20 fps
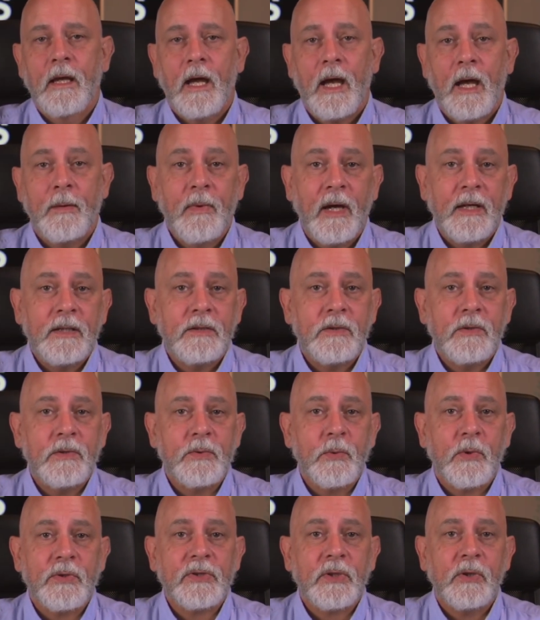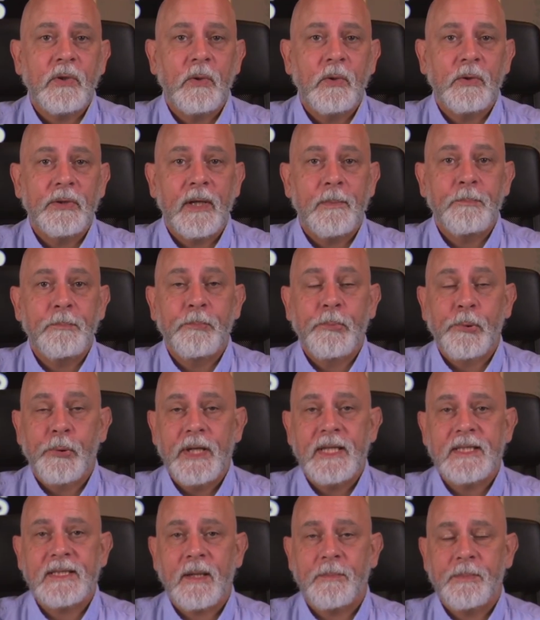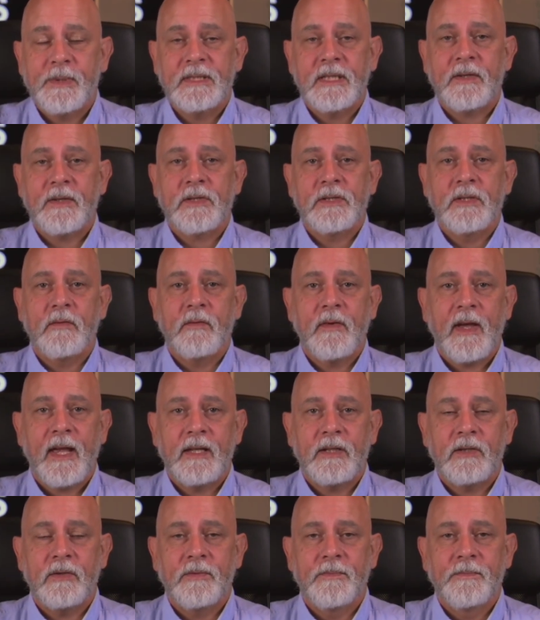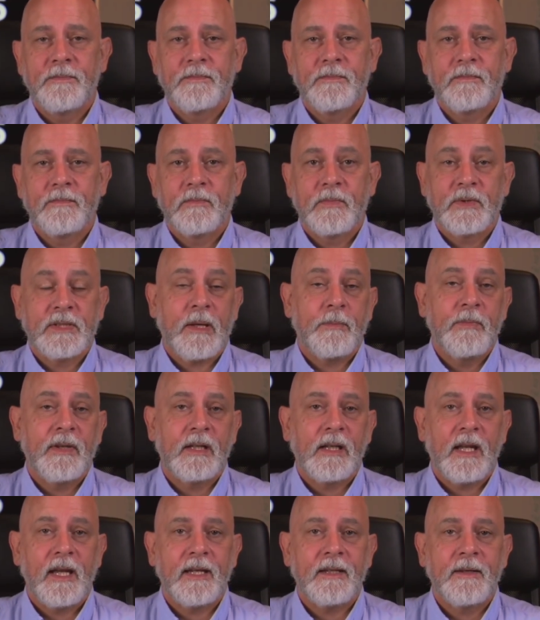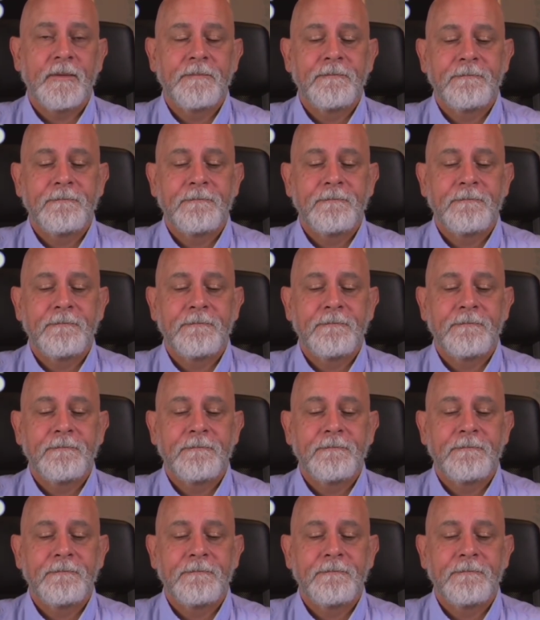I might use what's called a presupposition of value, something like,